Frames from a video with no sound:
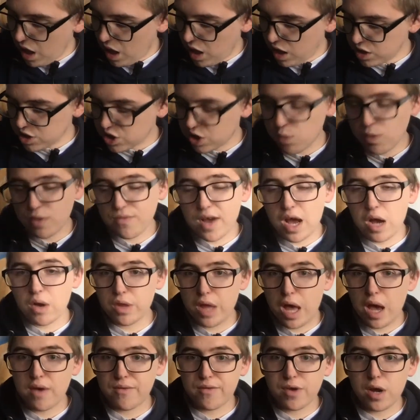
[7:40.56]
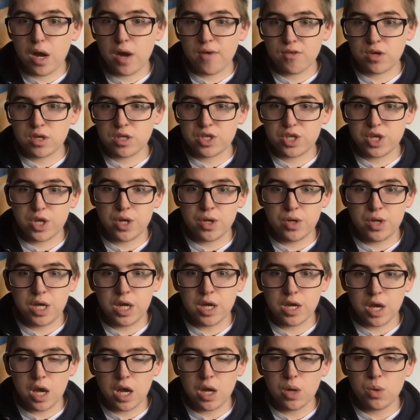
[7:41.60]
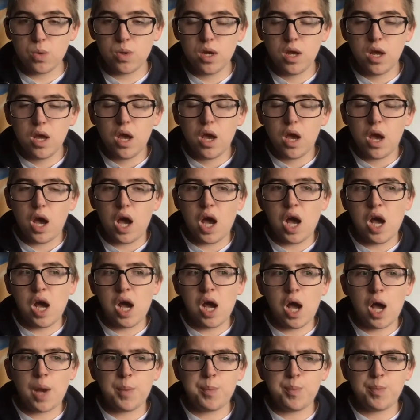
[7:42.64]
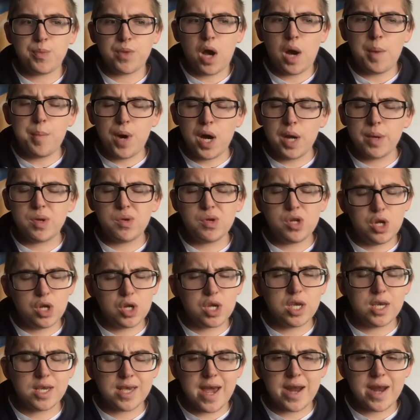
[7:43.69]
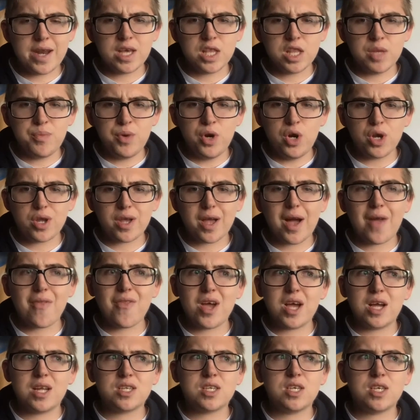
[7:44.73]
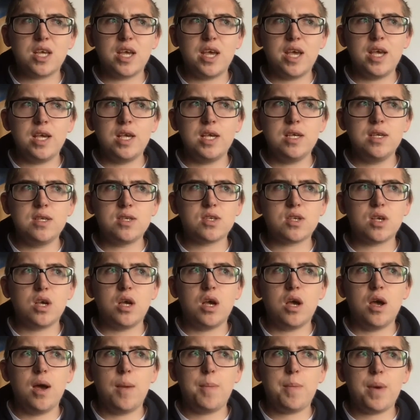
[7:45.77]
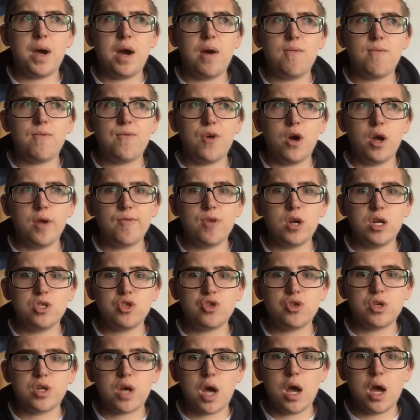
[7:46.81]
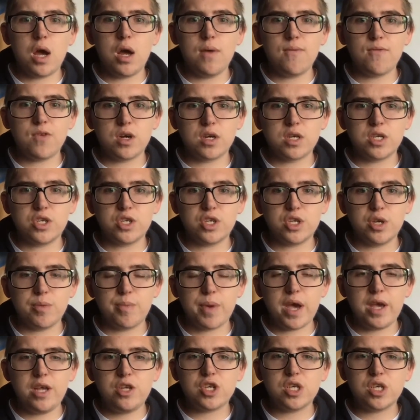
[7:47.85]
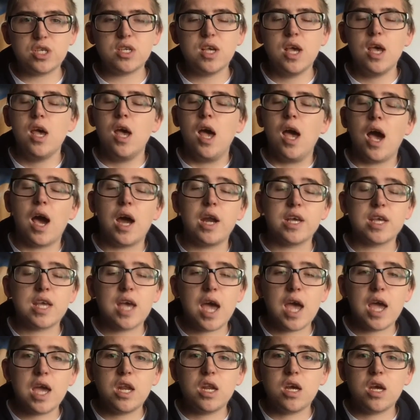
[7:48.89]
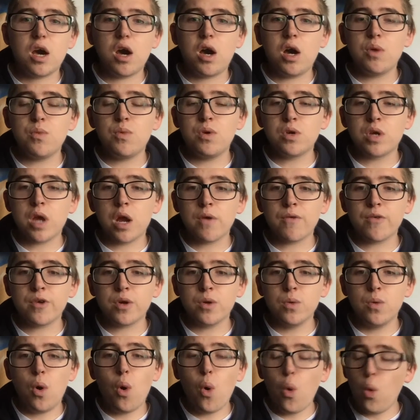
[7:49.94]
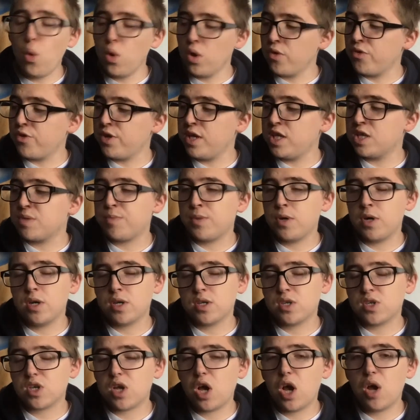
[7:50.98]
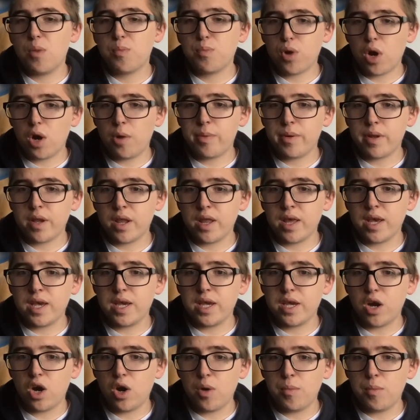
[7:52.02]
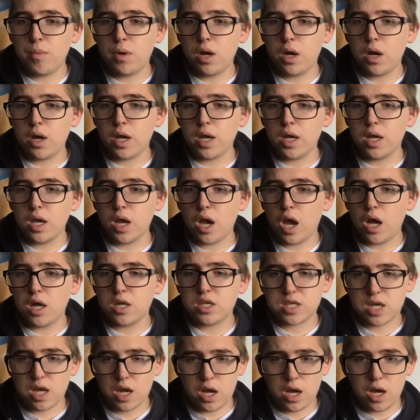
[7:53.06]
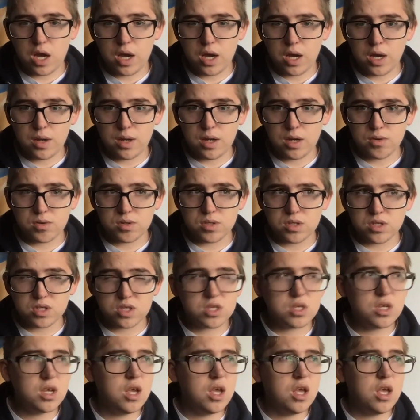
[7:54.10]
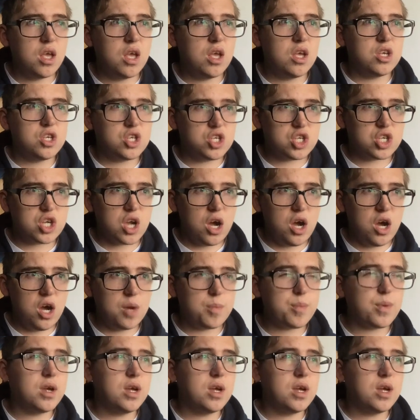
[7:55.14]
So without that further ado, you know, I might look at getting the book, and that is about 532 pages. And again, I will go through all of these books properly on my Terence Sharpe